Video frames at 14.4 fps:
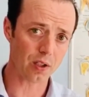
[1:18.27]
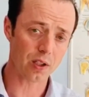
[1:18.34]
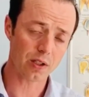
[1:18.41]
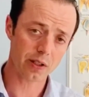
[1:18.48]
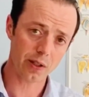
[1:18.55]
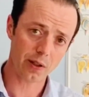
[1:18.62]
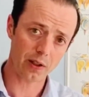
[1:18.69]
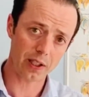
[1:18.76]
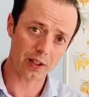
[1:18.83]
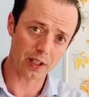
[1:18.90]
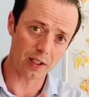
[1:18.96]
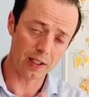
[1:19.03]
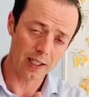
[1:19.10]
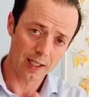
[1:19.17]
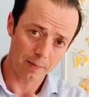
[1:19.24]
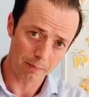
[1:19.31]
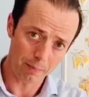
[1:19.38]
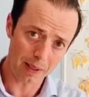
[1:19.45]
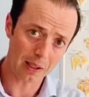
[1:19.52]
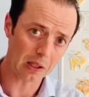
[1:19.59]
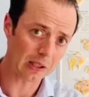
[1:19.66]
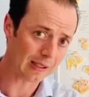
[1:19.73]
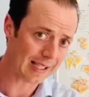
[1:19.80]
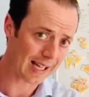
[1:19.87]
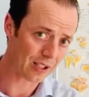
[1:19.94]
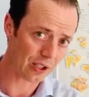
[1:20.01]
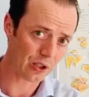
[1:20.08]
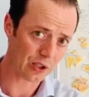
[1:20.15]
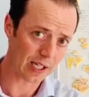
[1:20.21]
certainly at the middle and latter
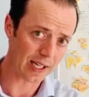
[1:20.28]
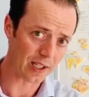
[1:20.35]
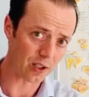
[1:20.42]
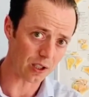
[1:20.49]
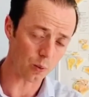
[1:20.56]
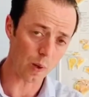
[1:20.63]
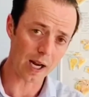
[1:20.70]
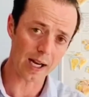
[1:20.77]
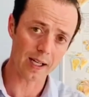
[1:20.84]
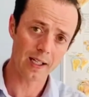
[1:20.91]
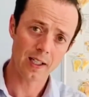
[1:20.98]
stages where